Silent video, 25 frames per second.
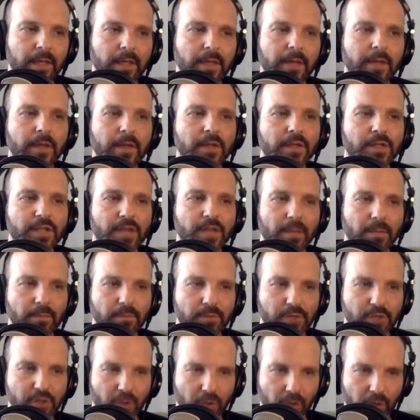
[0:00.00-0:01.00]
Some
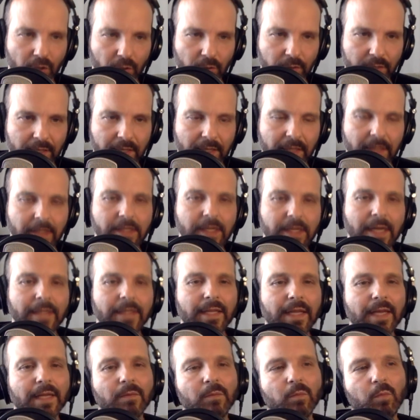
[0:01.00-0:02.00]
solo gigs, and
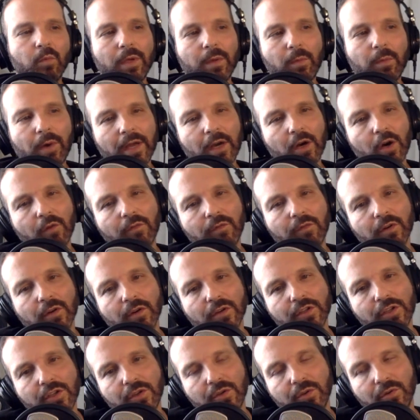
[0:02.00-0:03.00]
then we went over
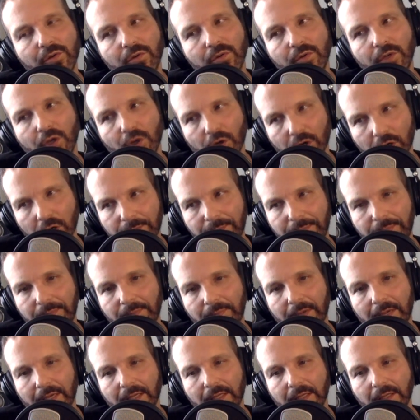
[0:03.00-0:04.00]
to Europe
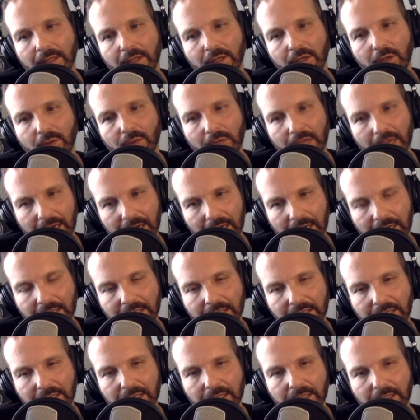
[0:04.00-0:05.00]
and the UK and
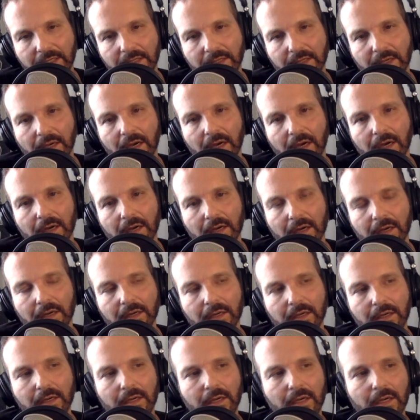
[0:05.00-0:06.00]
did a
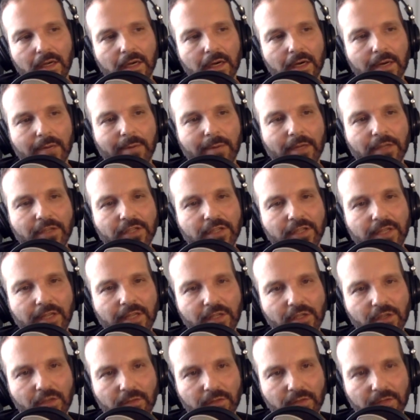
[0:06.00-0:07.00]
bunch of
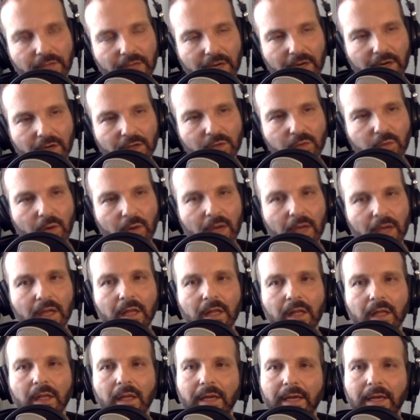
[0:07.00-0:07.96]
dates over there as well.